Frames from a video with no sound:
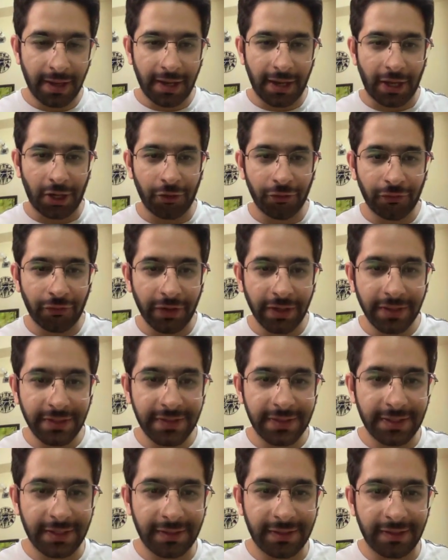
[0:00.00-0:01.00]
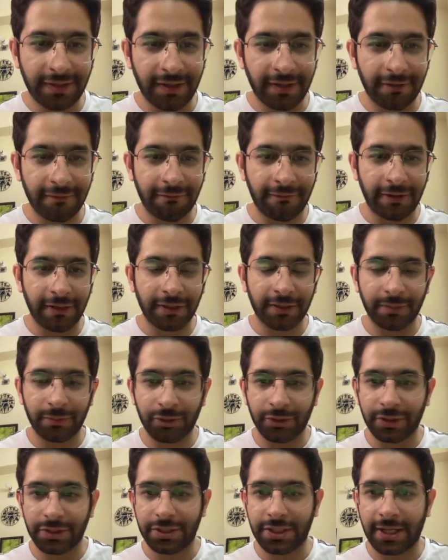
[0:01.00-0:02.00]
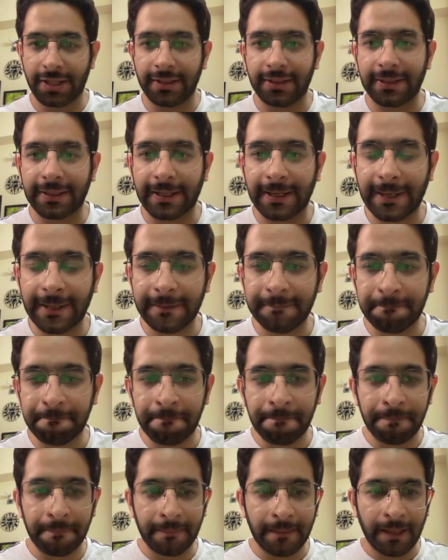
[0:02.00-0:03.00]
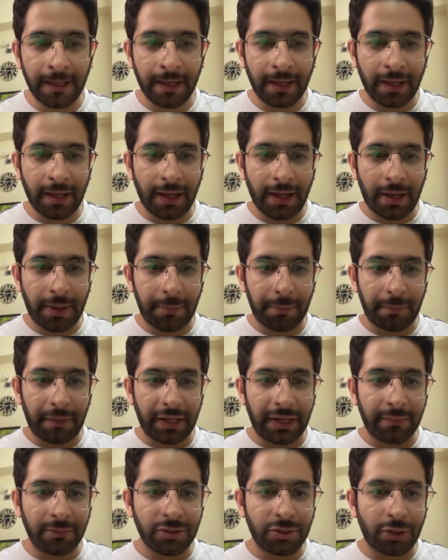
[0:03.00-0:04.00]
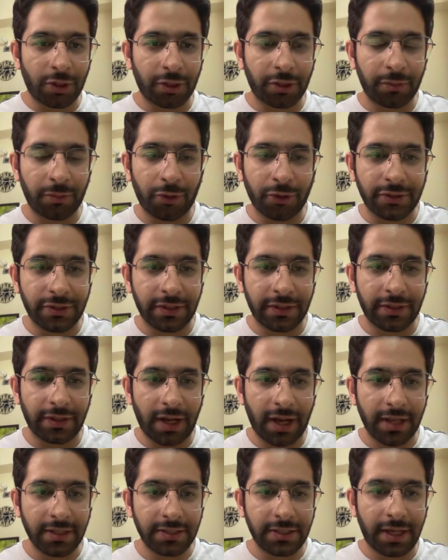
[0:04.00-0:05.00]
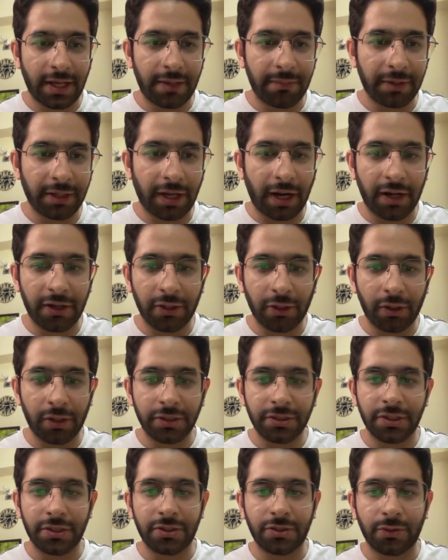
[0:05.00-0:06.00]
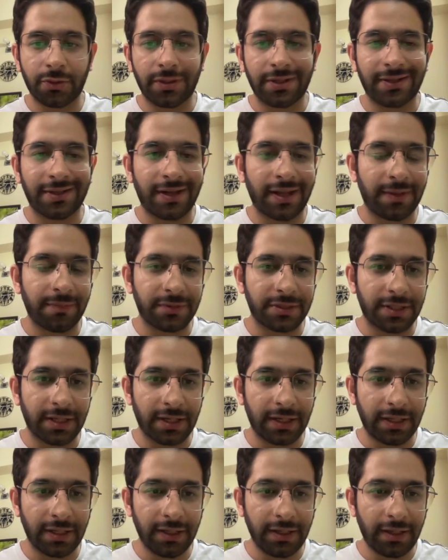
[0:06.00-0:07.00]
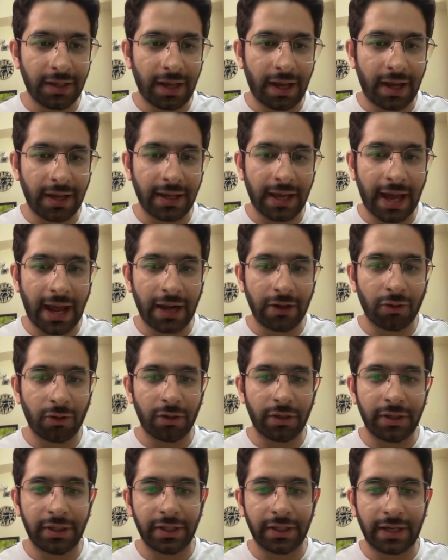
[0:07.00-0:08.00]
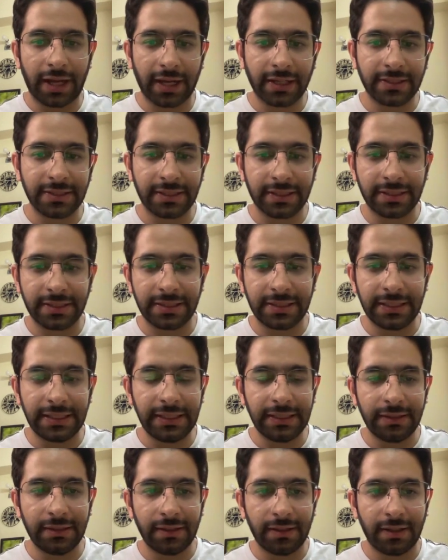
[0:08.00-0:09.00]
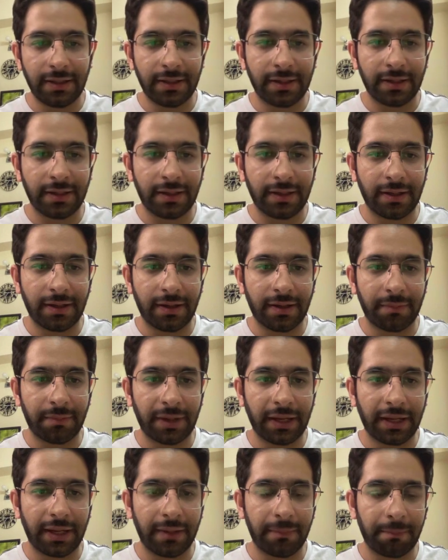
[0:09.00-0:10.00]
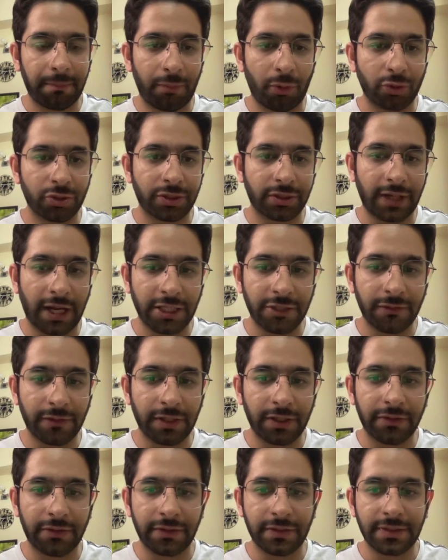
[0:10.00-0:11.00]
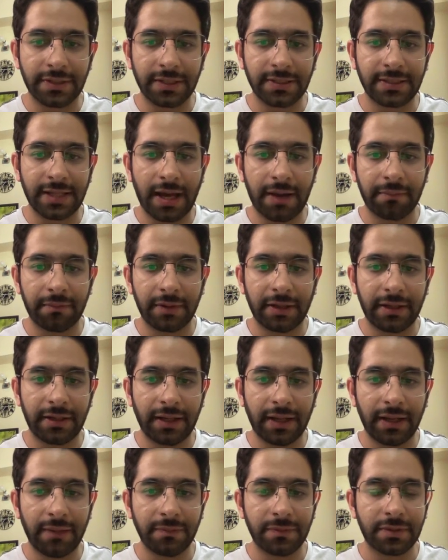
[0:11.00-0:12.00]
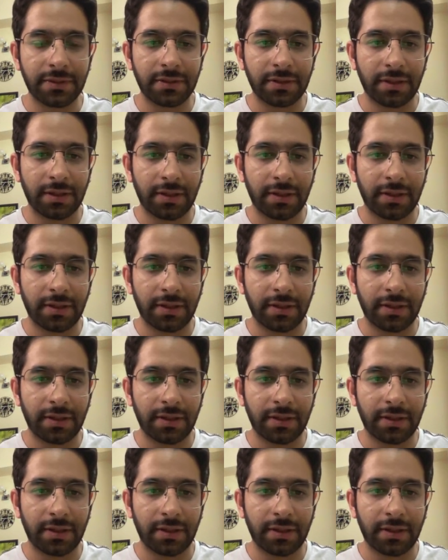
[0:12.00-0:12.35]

Hello friends and welcome to the channel again. My name is Dr. Mohsin Raj. I'm a cardiology student at AIIMS Delhi. I had All-India Rank 16 in my postgraduate entrance exam at AIIMS,